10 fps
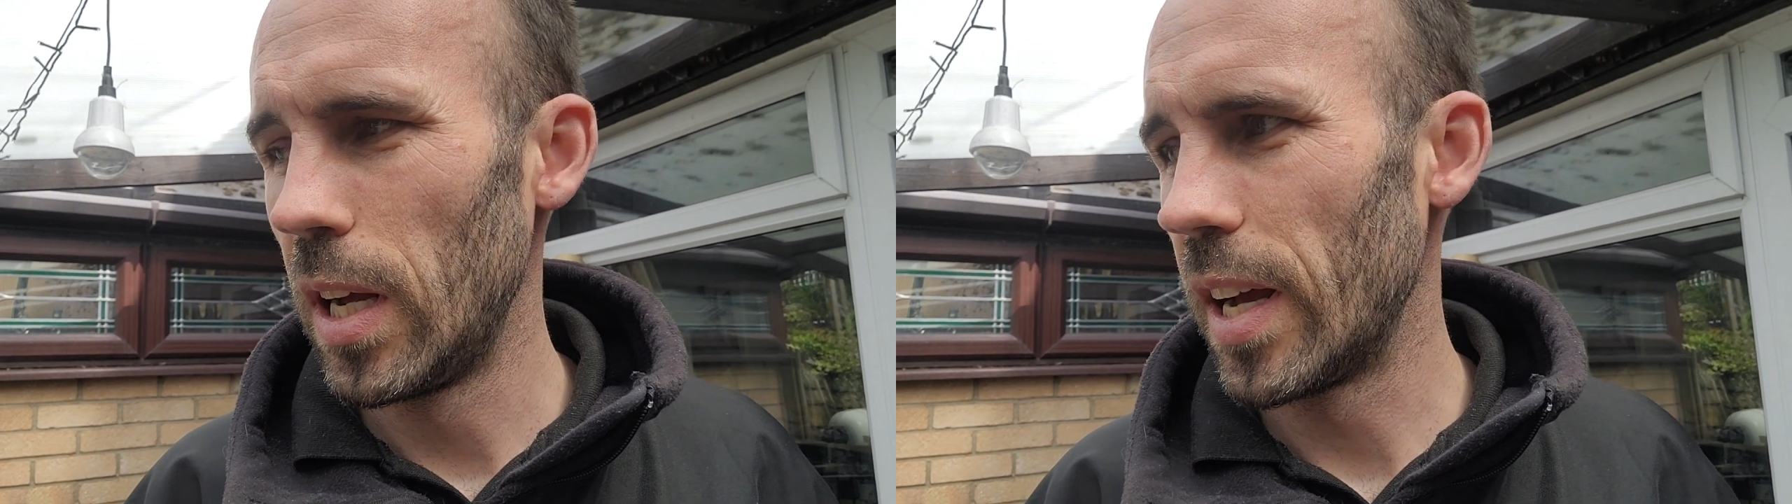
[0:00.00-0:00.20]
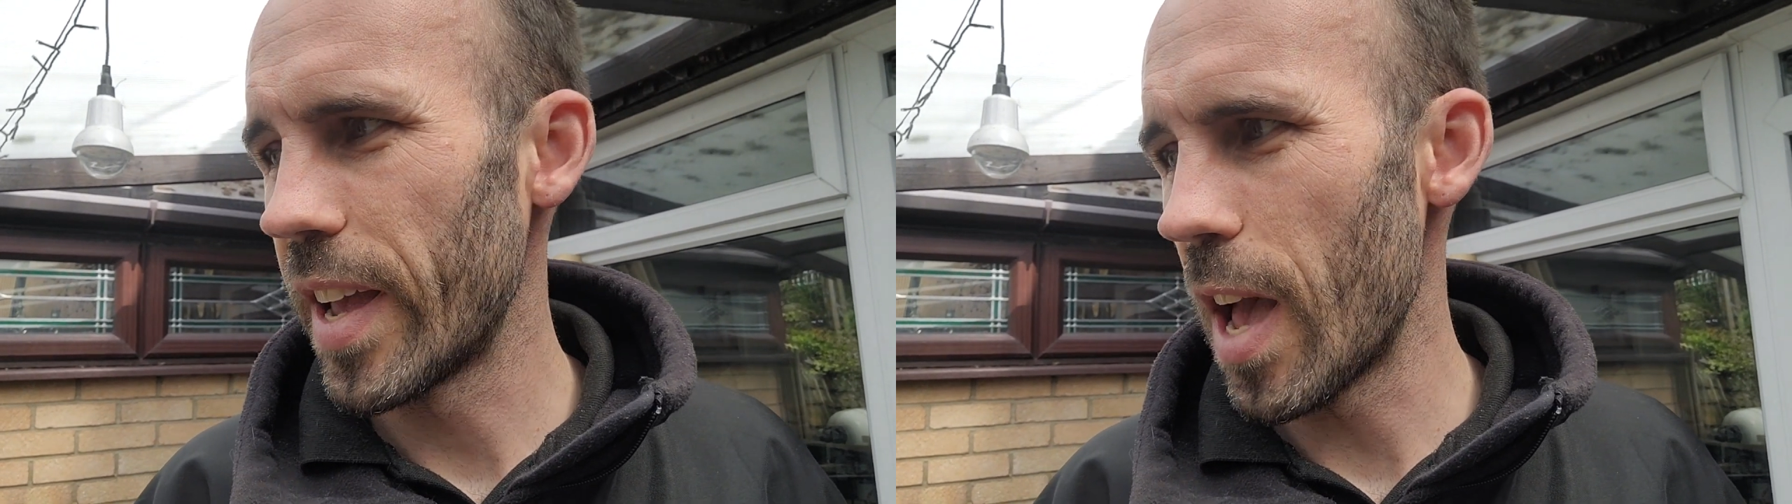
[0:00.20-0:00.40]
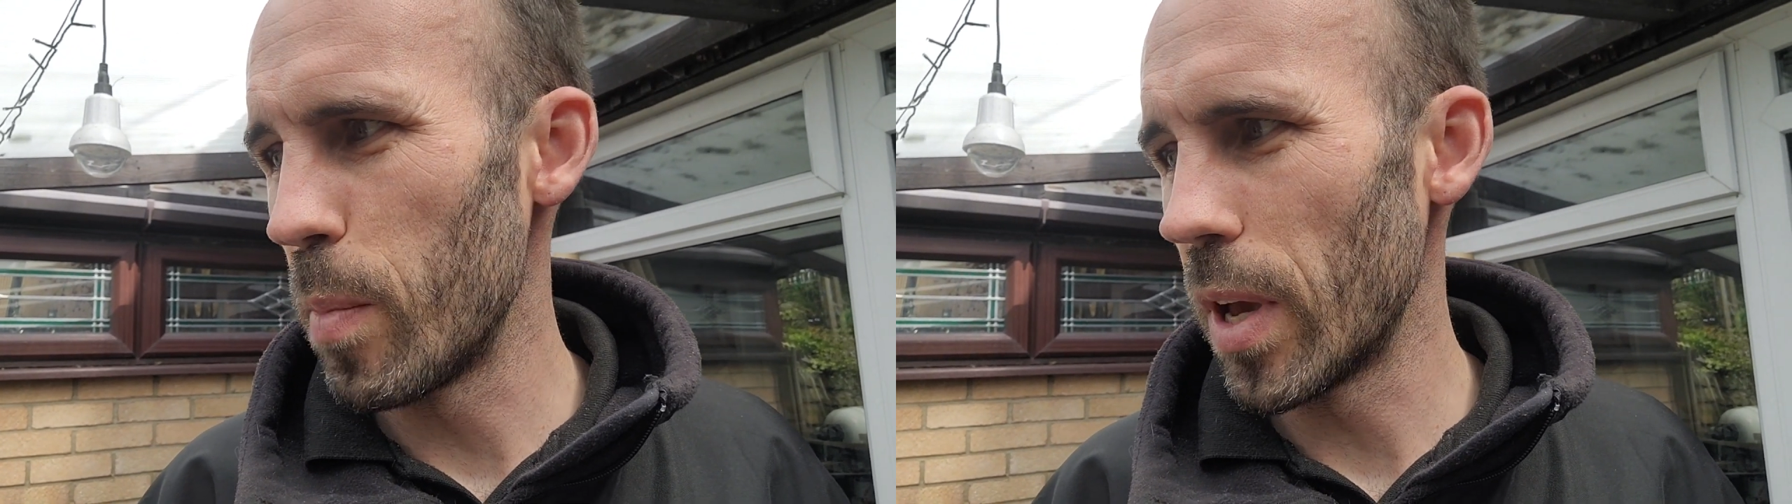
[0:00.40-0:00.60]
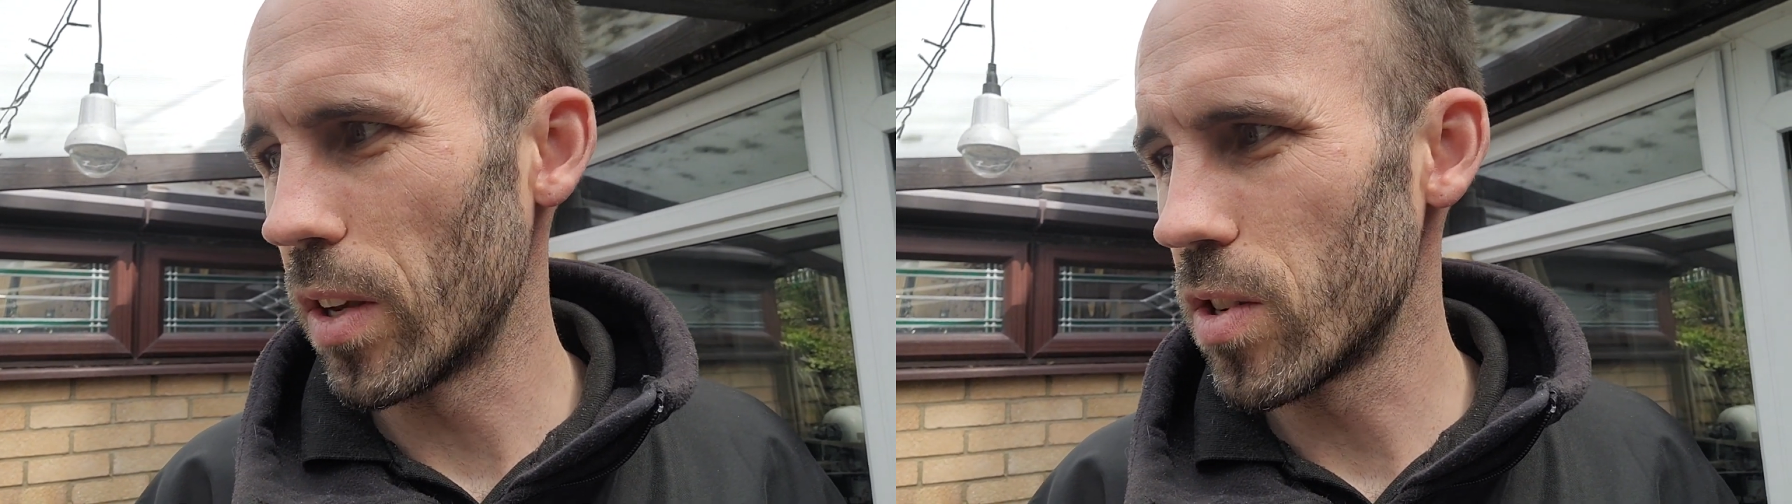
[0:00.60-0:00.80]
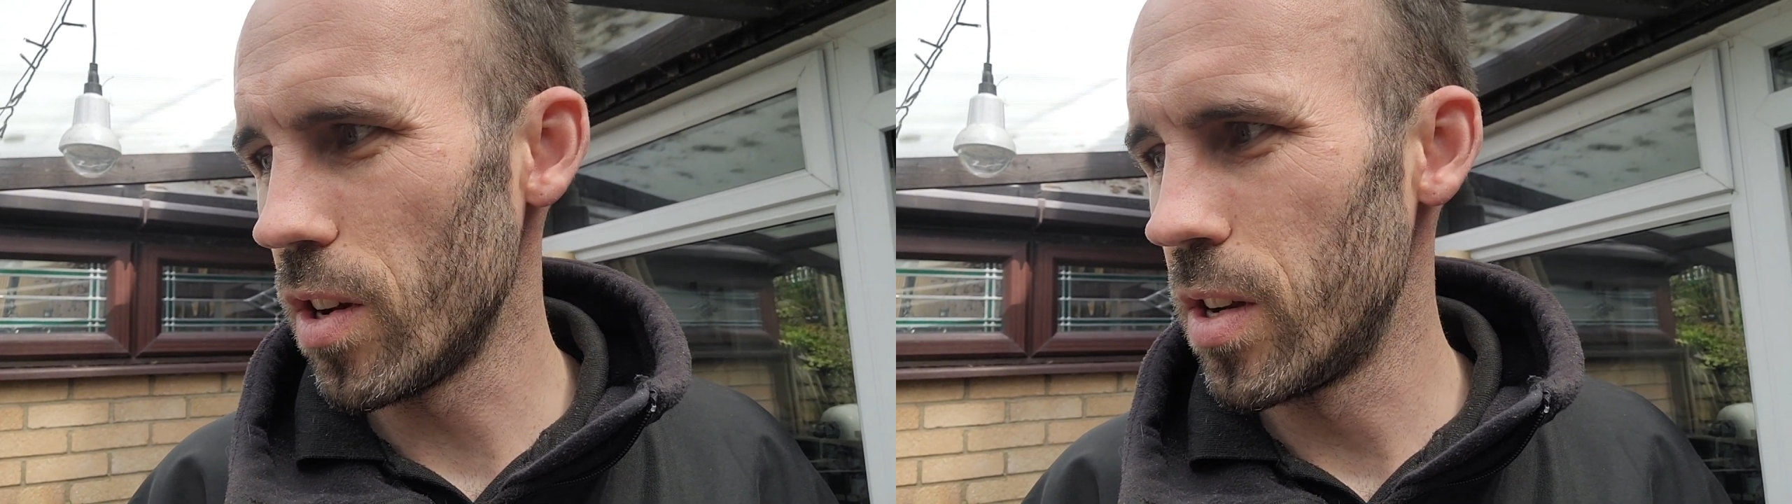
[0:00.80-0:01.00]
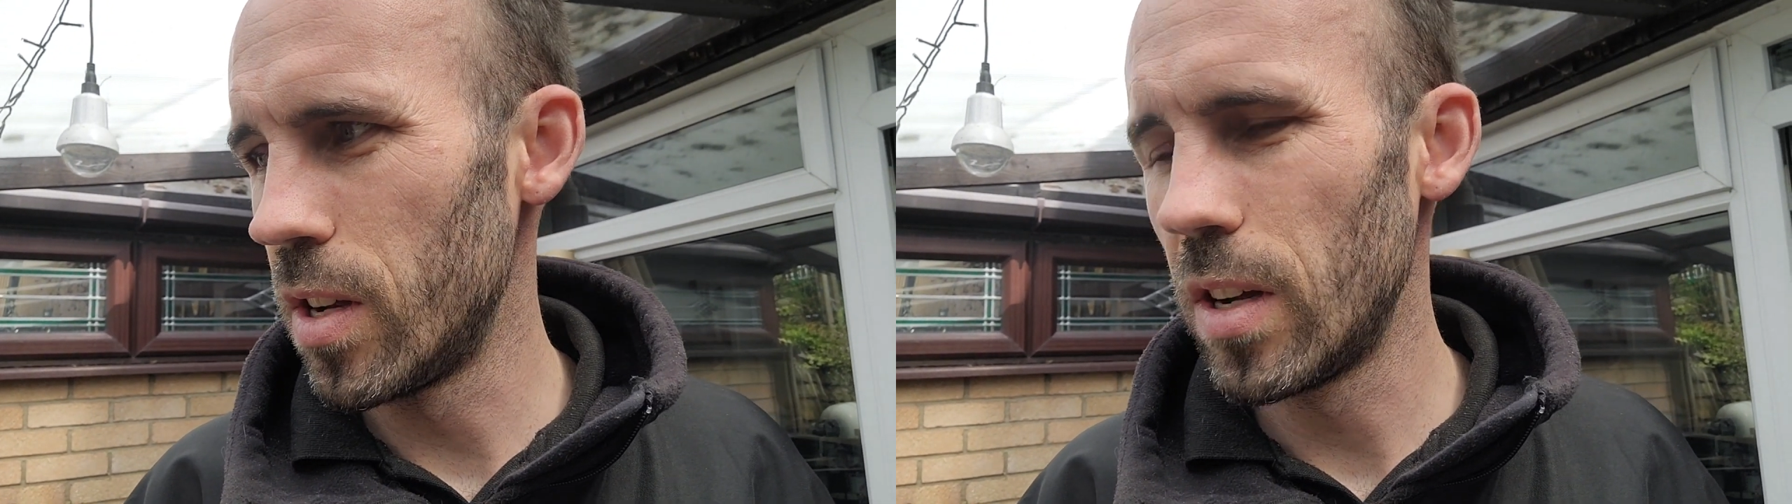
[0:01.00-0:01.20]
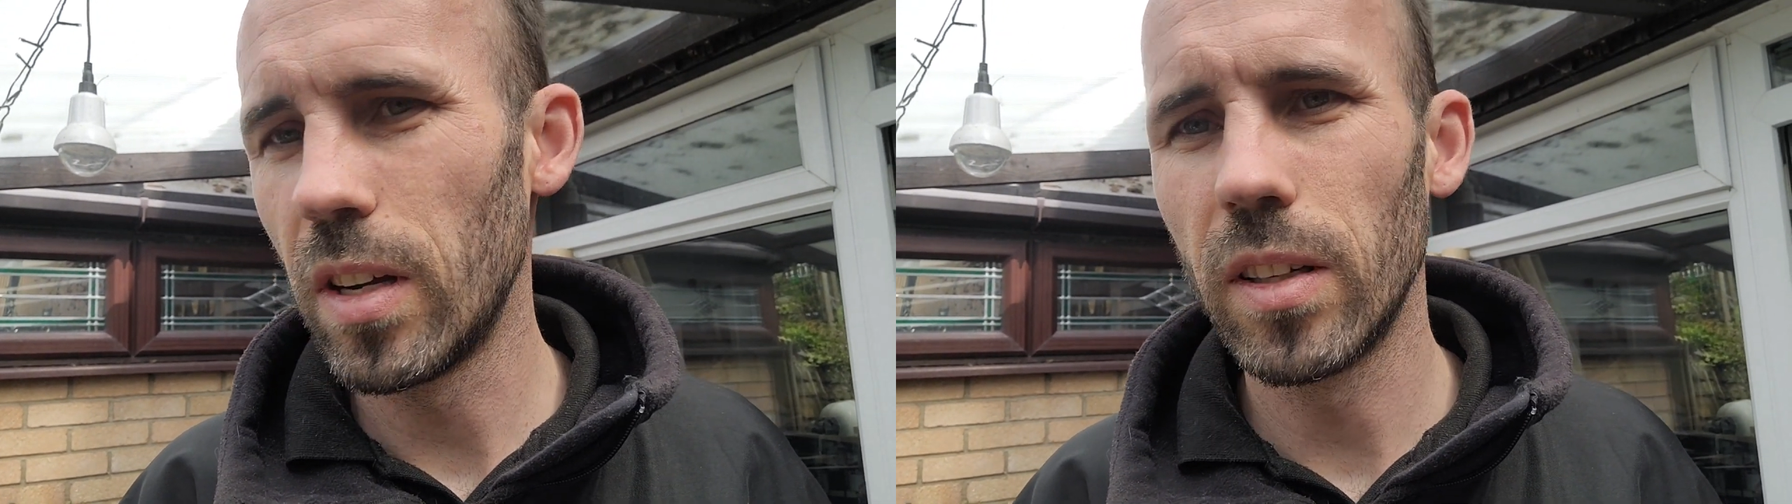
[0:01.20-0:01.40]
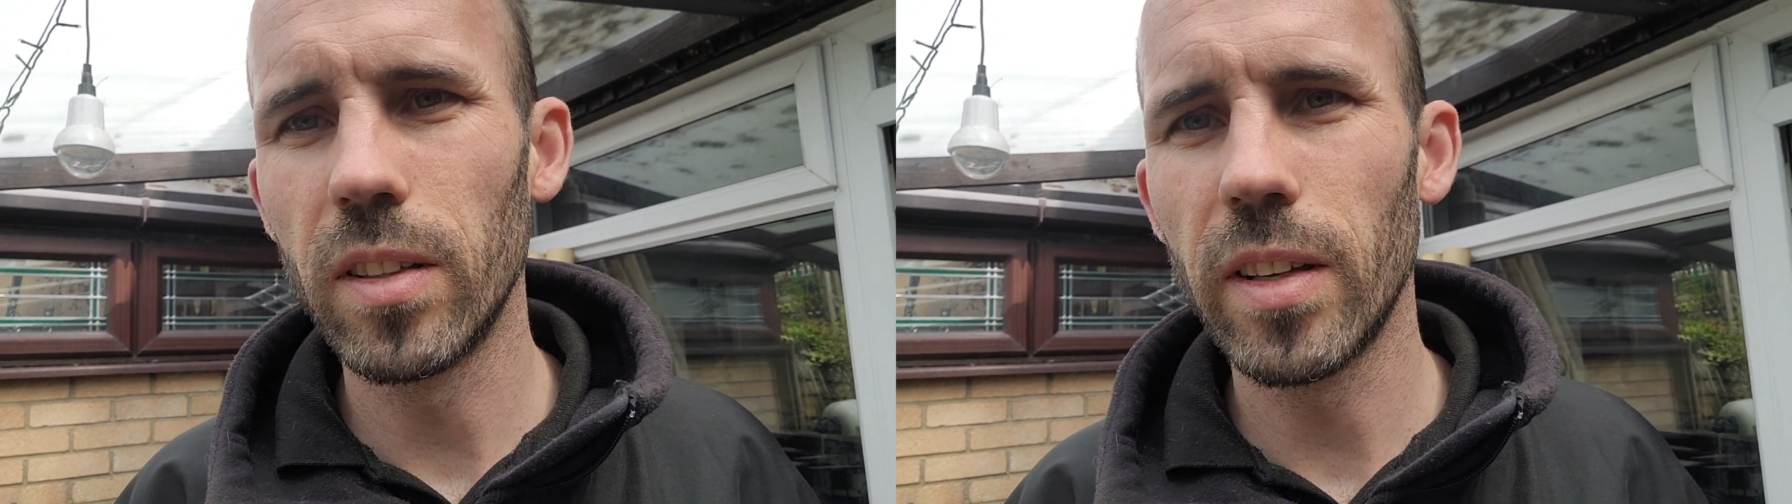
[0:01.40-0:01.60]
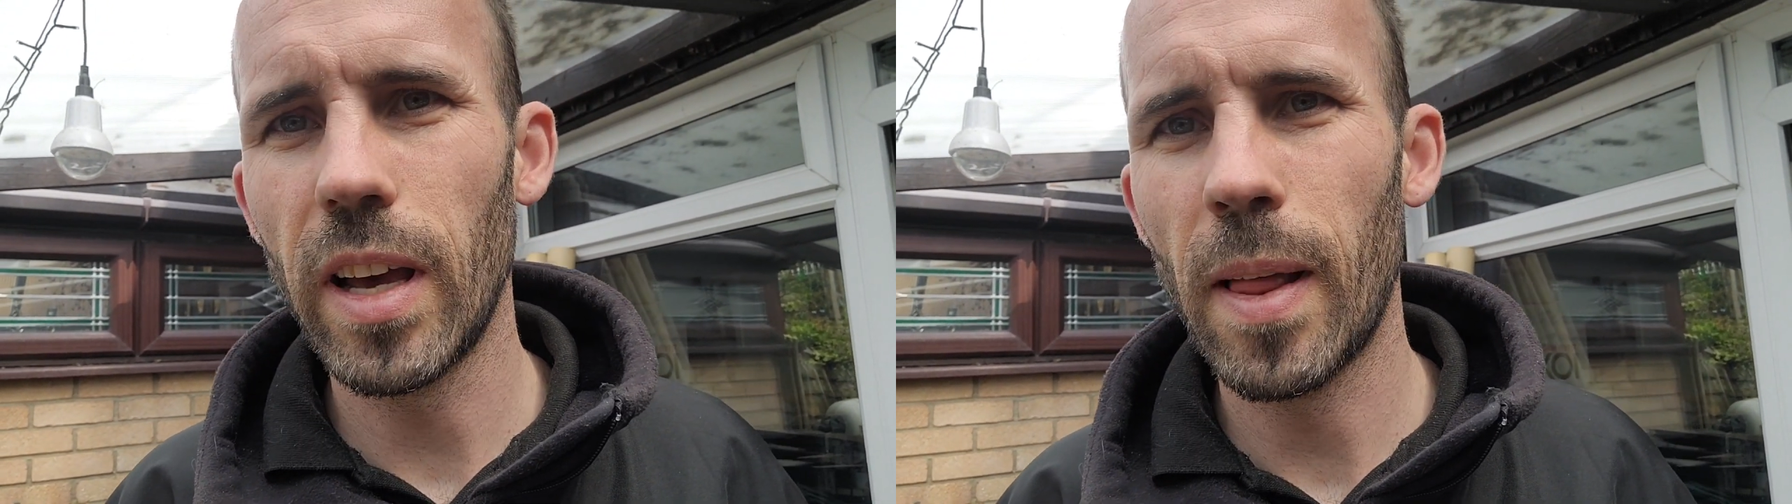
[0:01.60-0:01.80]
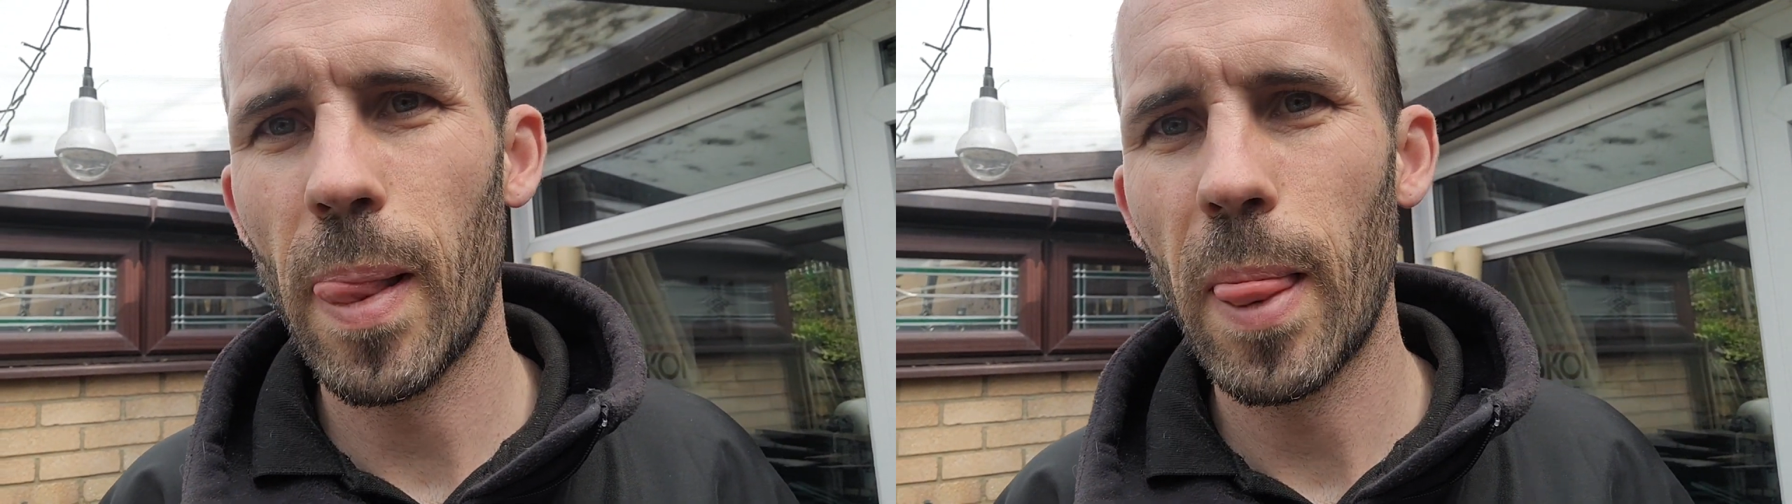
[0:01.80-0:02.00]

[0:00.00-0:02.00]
and get a mix on, and I'll